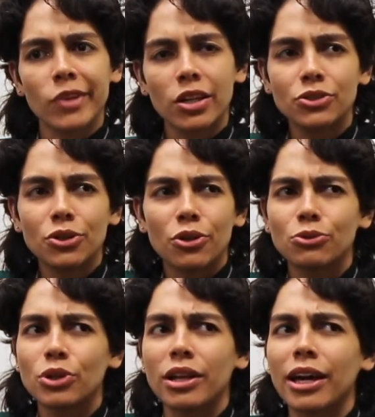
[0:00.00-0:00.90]
Because, you know,
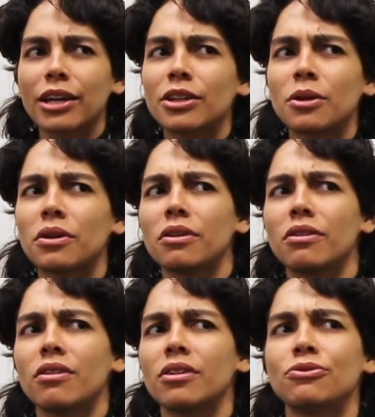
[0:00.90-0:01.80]
like
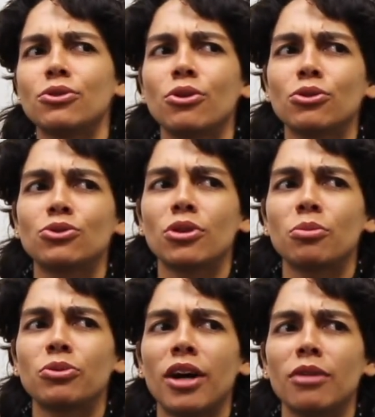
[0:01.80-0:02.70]
the if you go to the
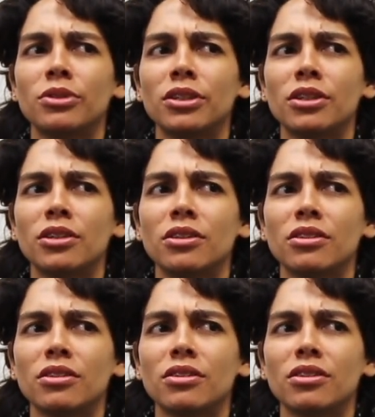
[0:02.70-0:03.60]

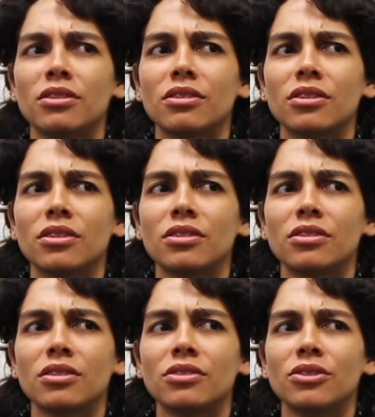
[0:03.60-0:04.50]
predominantly,
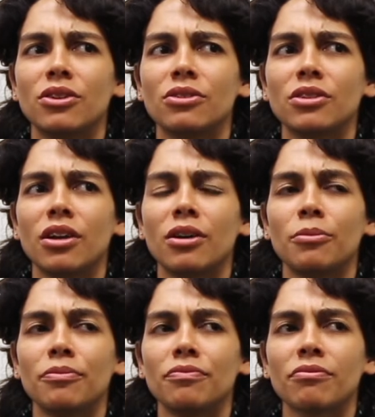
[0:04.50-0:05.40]
you know,
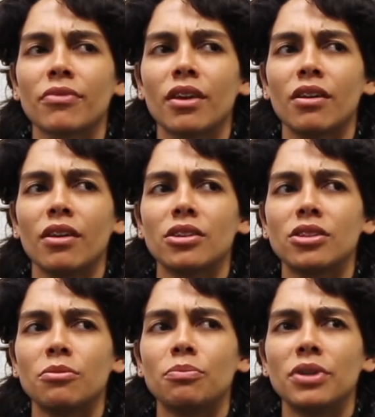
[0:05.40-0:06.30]
um,
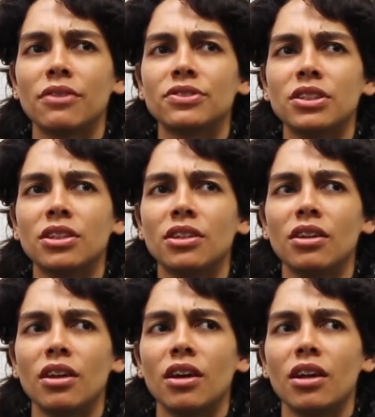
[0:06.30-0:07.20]
to BFC,
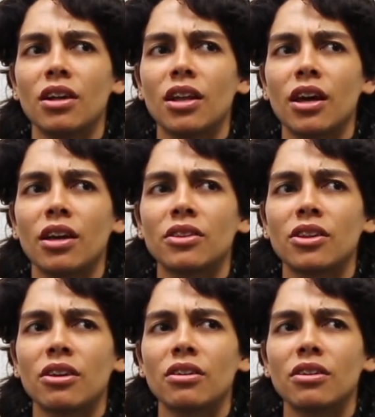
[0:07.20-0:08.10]
like
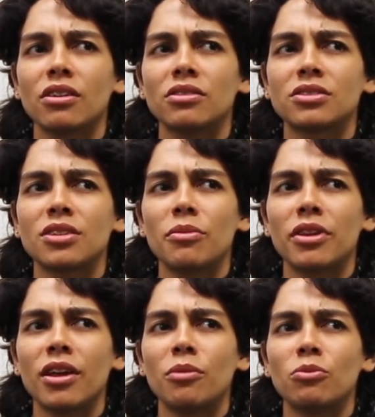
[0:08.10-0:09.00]
the, some of
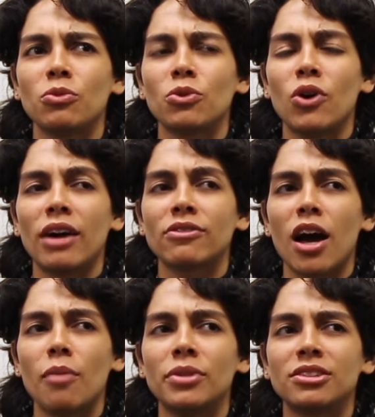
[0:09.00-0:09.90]
them will have
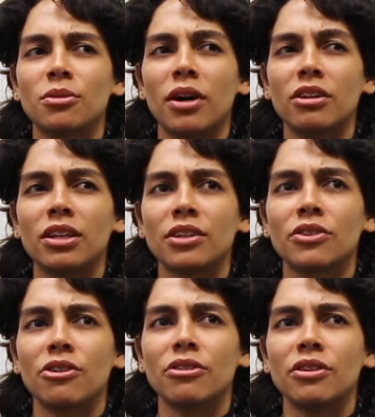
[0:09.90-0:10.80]
comments about like
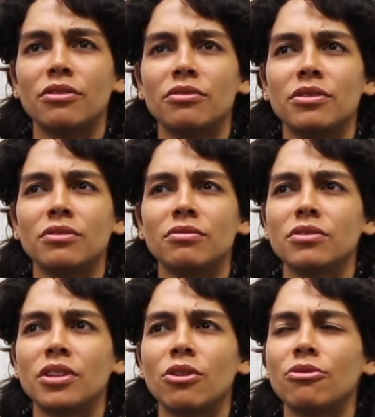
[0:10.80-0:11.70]
they're
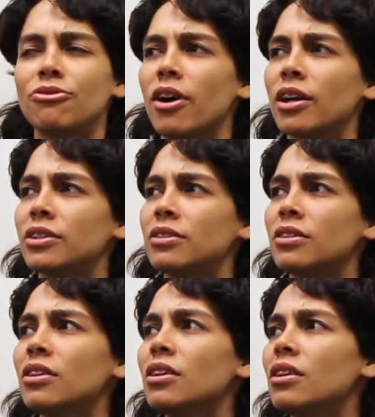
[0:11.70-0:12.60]
they don't find
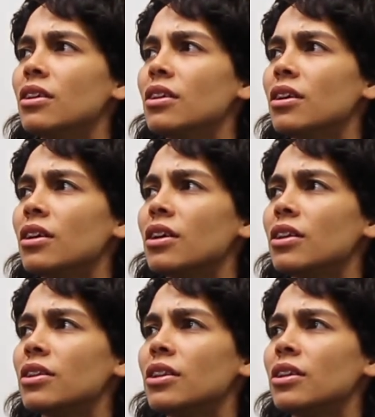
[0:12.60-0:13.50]

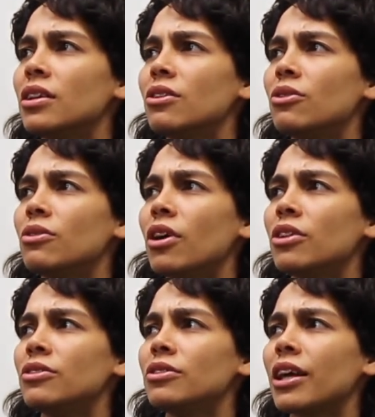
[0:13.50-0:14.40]
they don't
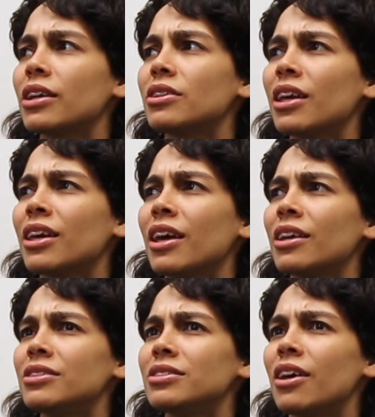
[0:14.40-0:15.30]
un, like they
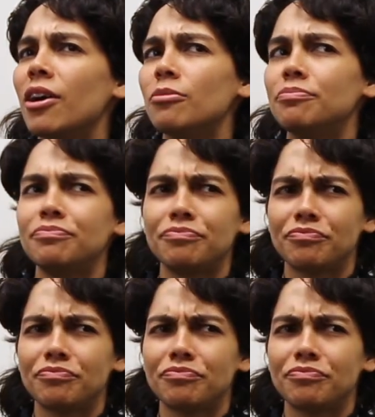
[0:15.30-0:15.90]
can't um,